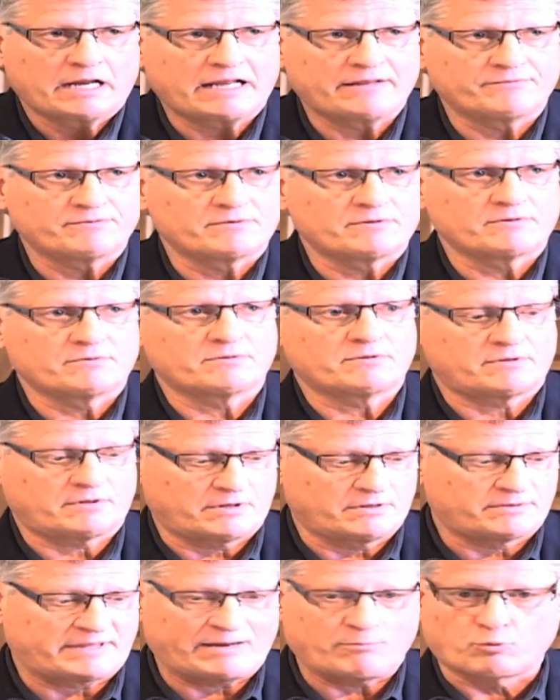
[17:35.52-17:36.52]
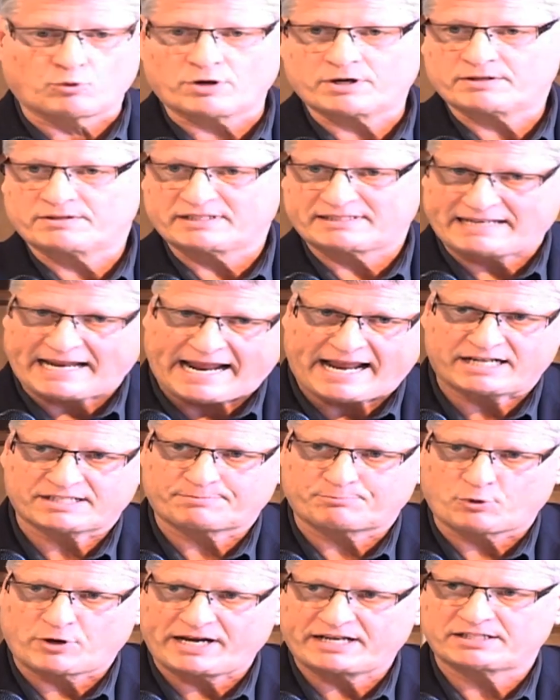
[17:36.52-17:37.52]
And they work the
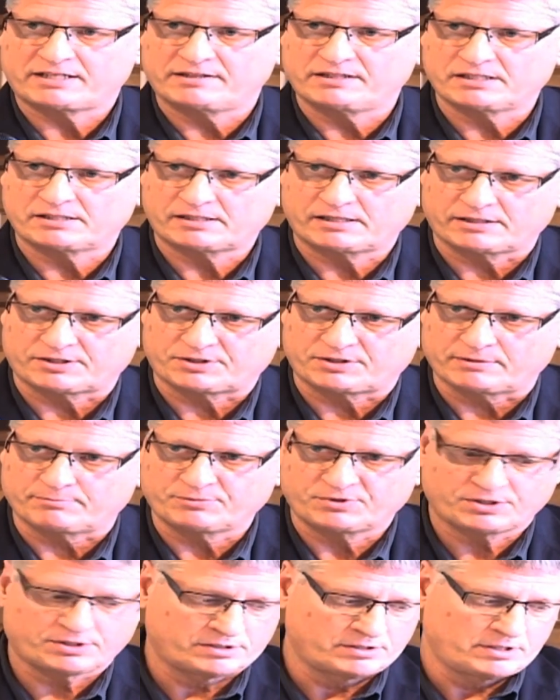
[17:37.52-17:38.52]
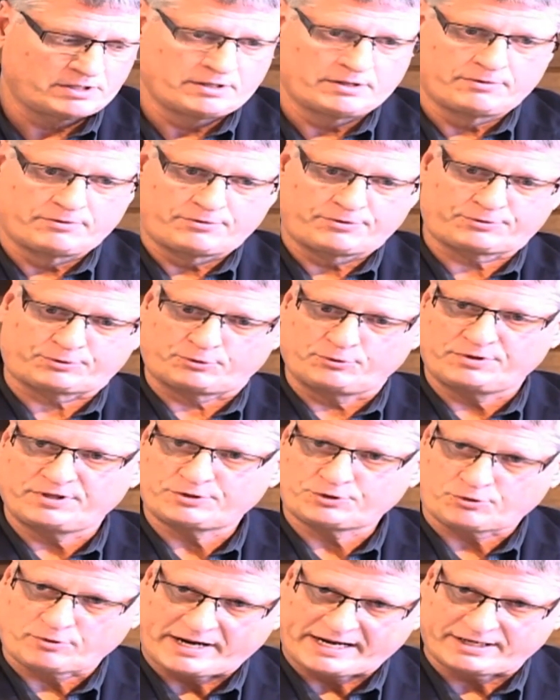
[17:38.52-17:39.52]
tax breaks in the systems through
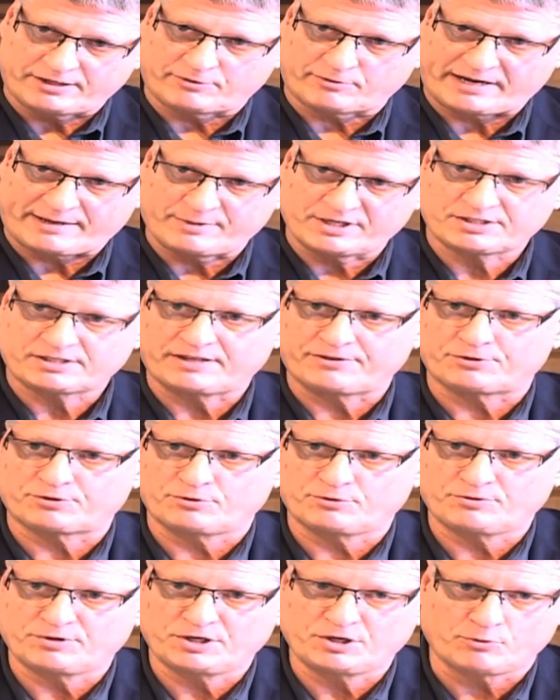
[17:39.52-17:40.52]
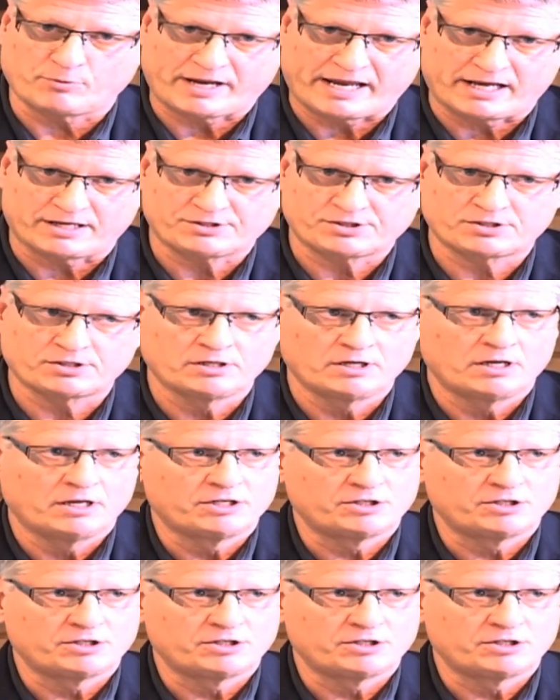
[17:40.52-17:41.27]
the trade agreements and through the U.S.